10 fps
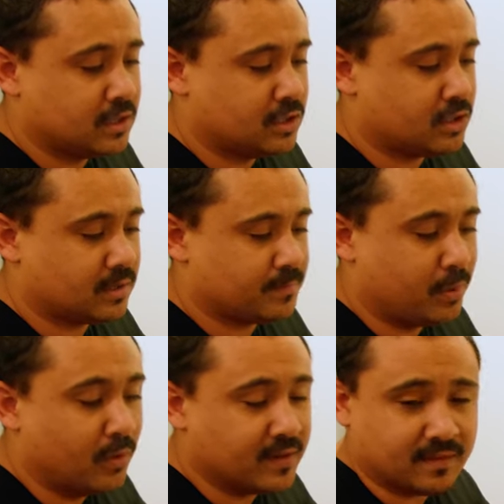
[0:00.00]
you can
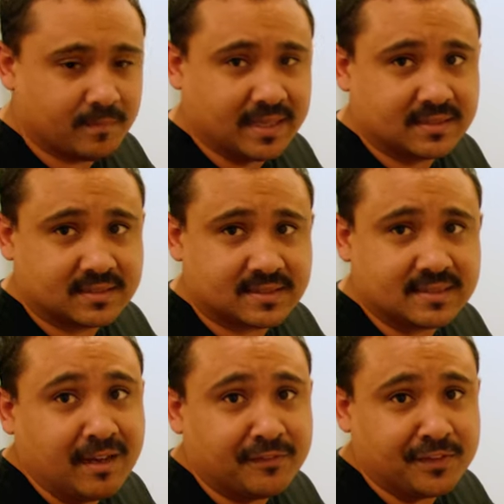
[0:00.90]
point them at
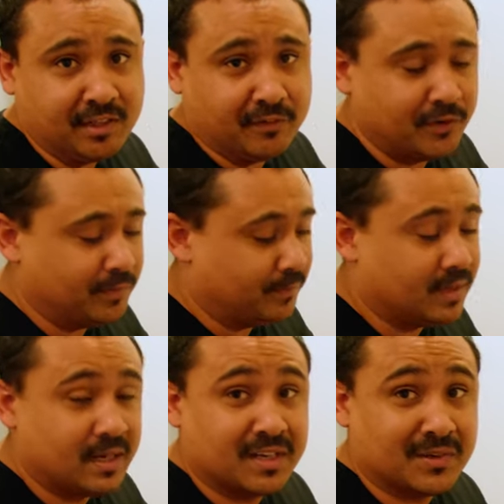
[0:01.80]
stuff in your room,
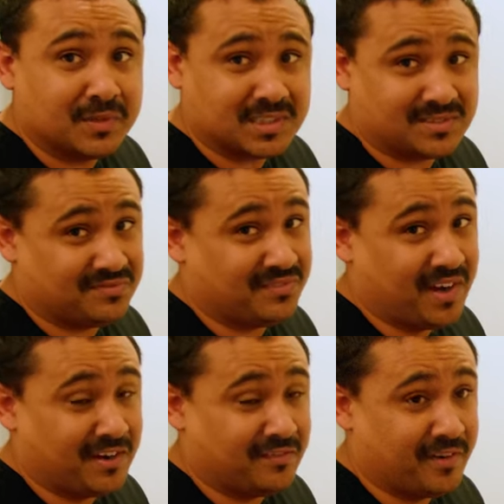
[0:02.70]
which is
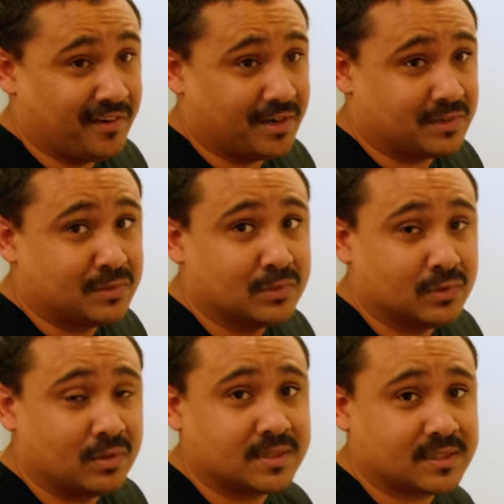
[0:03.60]
very, very cool.